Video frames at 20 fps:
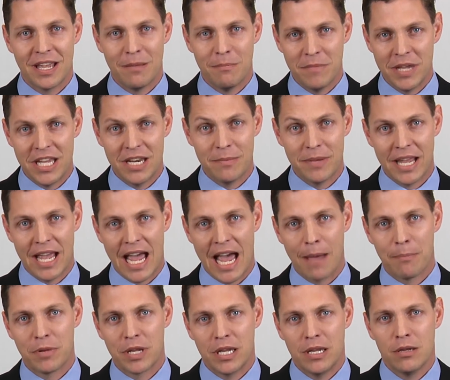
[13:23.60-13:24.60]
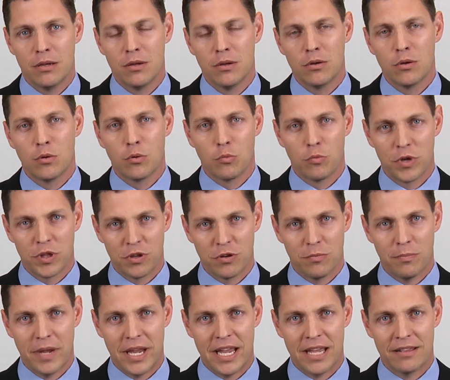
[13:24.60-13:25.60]
and me to be happy with your
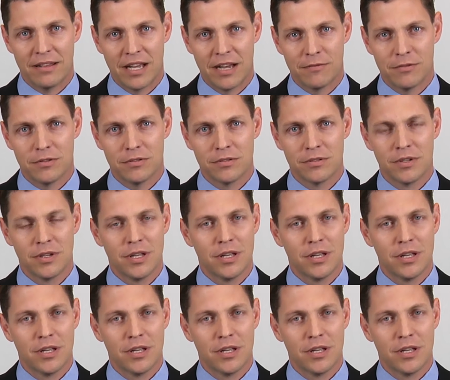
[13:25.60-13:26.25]
band level.